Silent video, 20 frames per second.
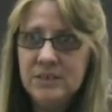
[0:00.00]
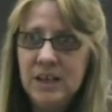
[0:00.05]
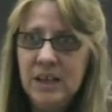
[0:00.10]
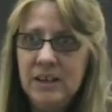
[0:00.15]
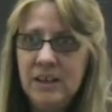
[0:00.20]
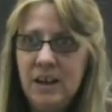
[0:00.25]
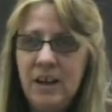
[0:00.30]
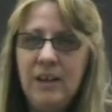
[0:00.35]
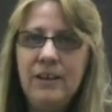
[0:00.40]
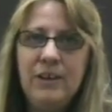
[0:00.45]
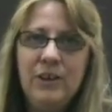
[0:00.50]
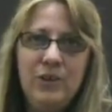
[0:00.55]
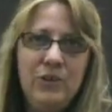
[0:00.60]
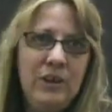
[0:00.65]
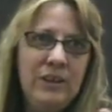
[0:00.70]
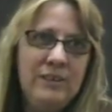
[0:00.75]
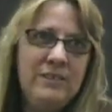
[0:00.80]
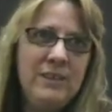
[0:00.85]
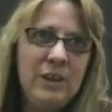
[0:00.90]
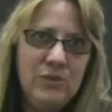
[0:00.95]
And,
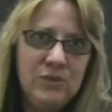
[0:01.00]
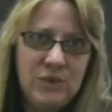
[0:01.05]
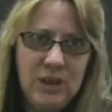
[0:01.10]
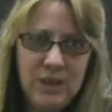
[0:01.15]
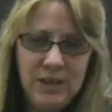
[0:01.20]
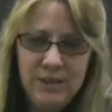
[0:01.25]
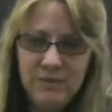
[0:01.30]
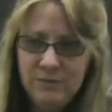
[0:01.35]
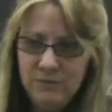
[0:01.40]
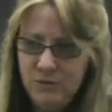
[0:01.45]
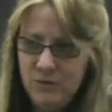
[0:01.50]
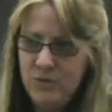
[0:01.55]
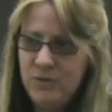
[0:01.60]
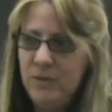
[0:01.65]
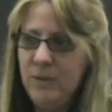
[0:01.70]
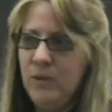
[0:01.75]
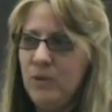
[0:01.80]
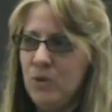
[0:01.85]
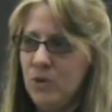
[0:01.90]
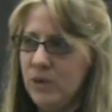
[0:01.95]
it sounds kind of
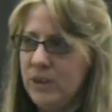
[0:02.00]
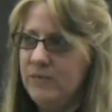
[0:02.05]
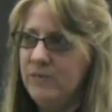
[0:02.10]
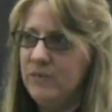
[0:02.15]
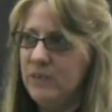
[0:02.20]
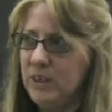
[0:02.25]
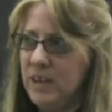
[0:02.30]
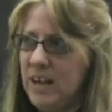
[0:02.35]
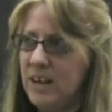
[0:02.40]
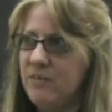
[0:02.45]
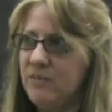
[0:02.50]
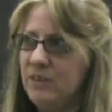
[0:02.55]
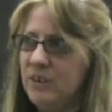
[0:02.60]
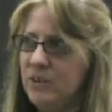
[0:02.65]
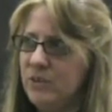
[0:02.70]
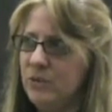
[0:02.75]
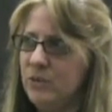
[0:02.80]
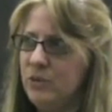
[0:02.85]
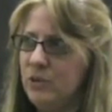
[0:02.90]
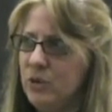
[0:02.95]
corny for lack of
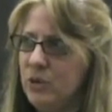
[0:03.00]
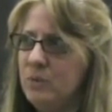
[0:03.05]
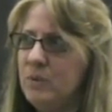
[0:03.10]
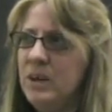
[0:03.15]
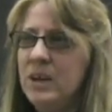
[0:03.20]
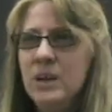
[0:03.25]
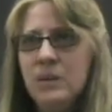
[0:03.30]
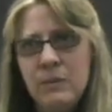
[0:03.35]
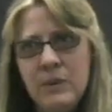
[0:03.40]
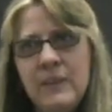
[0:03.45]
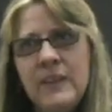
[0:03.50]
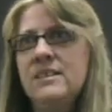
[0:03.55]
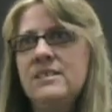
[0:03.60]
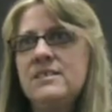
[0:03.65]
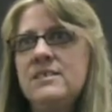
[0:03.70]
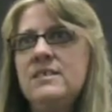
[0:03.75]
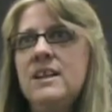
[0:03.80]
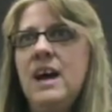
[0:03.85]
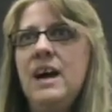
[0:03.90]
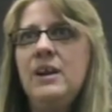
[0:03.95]
another term, but
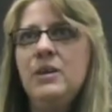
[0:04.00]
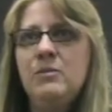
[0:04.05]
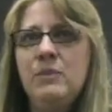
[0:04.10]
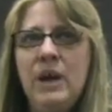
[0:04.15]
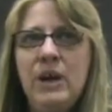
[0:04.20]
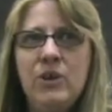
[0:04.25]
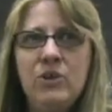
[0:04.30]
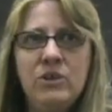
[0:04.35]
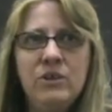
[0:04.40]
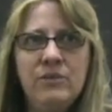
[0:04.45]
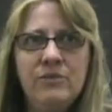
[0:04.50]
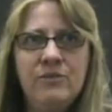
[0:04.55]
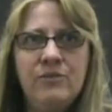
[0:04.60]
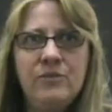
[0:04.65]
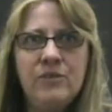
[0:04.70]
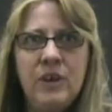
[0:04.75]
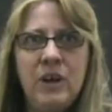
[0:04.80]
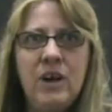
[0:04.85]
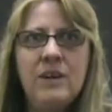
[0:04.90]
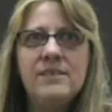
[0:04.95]
it's not a matter
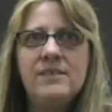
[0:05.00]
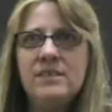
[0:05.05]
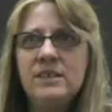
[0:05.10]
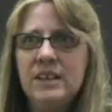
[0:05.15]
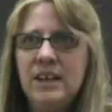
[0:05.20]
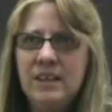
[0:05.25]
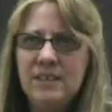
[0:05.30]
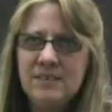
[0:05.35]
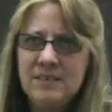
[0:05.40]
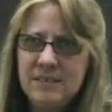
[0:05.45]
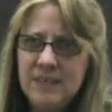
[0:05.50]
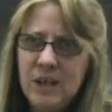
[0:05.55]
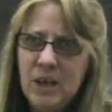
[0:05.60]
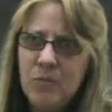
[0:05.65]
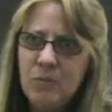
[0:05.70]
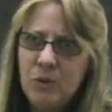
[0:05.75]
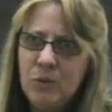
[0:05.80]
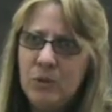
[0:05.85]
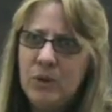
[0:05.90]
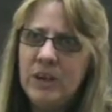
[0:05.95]
of us against
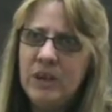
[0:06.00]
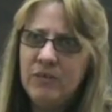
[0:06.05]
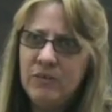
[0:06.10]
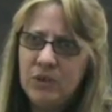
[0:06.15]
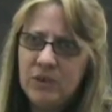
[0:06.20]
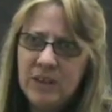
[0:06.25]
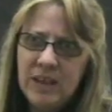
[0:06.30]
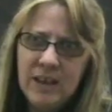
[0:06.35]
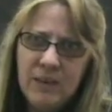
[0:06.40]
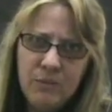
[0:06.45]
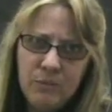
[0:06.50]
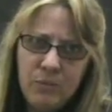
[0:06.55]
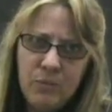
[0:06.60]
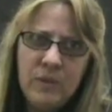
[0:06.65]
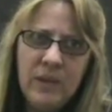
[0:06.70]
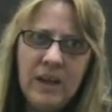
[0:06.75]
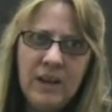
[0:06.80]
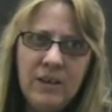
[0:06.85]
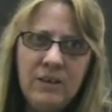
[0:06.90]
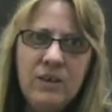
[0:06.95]
them or whatever, that